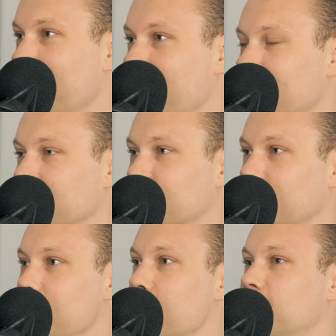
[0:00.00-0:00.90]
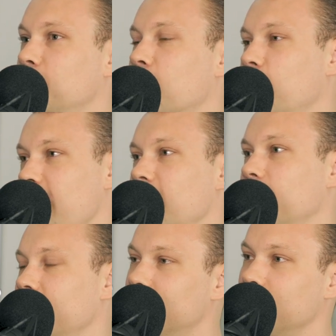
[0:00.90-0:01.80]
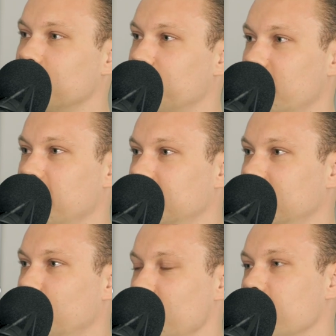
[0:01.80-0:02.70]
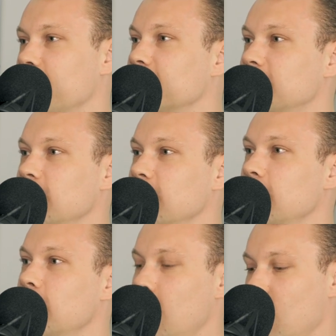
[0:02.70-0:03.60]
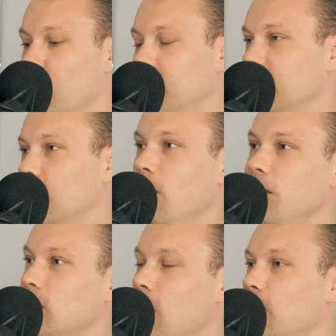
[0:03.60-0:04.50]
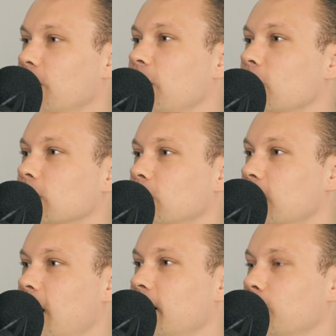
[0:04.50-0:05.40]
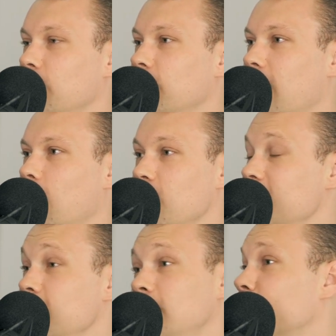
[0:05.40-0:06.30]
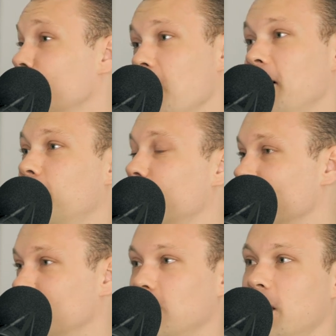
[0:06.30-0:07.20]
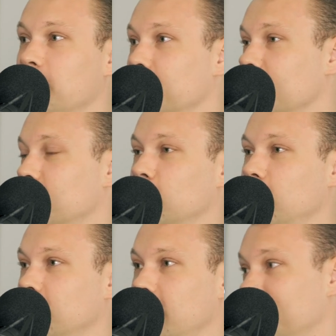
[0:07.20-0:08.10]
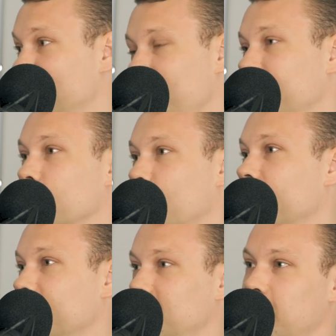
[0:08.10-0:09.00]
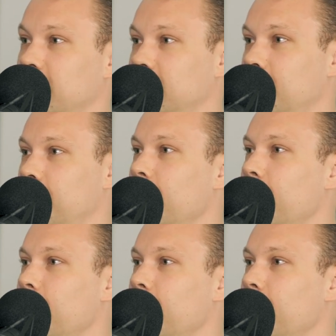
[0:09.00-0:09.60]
So it's going to be a much more creative and iterative process where you can then see what does all these 100 videos look like that we've now easily created through these synthetic media tools. Let's pick the one that's the best.